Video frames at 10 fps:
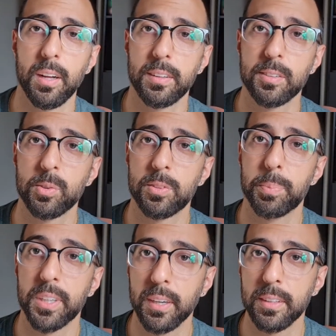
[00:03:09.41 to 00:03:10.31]
This was
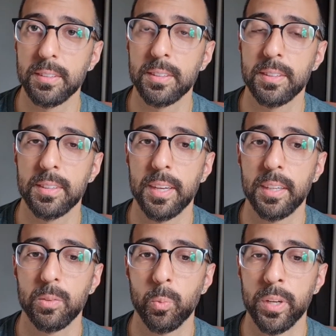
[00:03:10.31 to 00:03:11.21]
because
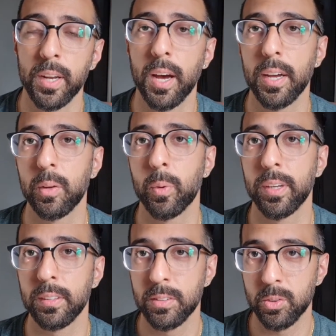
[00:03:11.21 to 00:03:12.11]
that when I went
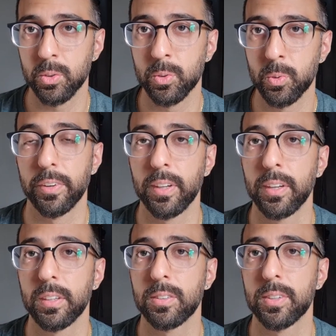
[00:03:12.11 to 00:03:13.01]
into hair
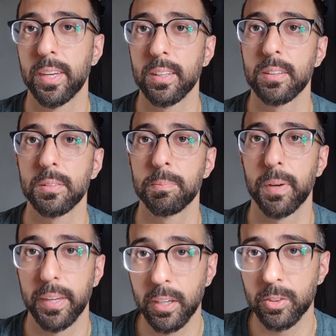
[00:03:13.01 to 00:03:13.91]
clinic to get
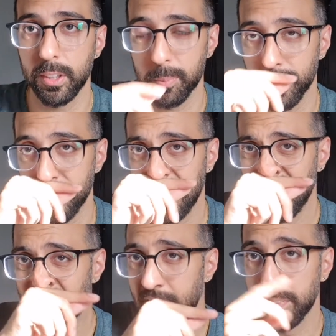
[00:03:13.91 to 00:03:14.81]
my hair transplant,
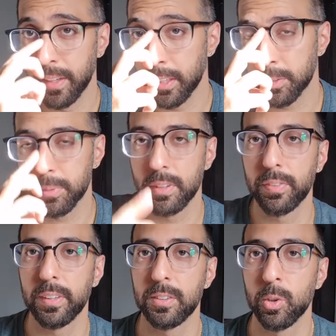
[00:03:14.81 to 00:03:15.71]
they
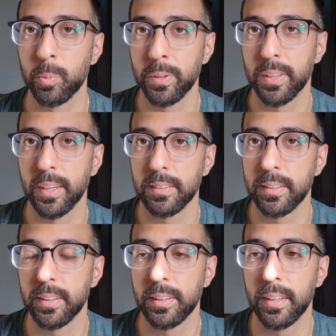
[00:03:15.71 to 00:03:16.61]
specifically told me that
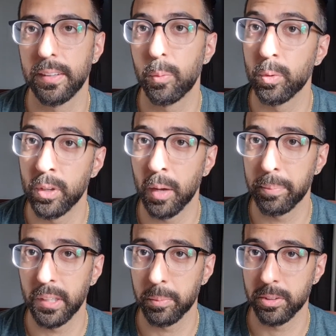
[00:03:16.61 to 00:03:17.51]
they would not
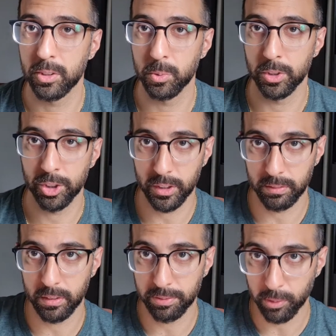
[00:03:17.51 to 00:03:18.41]
be able to achieve
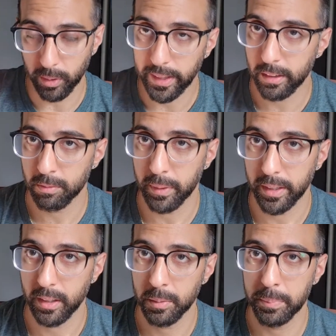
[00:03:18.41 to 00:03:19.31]
the full head of my
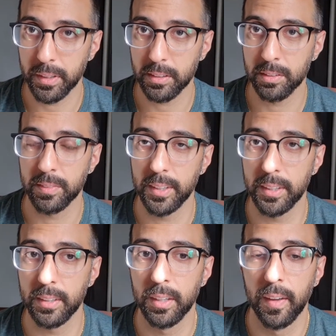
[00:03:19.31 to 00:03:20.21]
hair because of
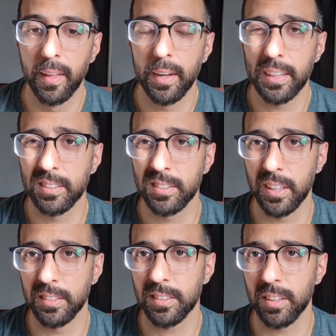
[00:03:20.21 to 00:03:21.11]
the
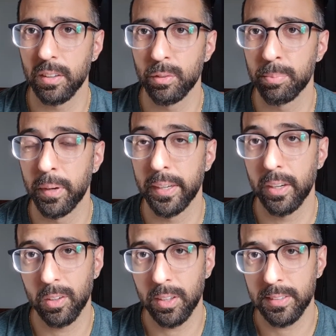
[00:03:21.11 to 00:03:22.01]
extent of my
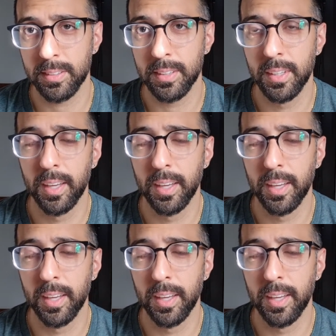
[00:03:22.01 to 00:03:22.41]
hair loss.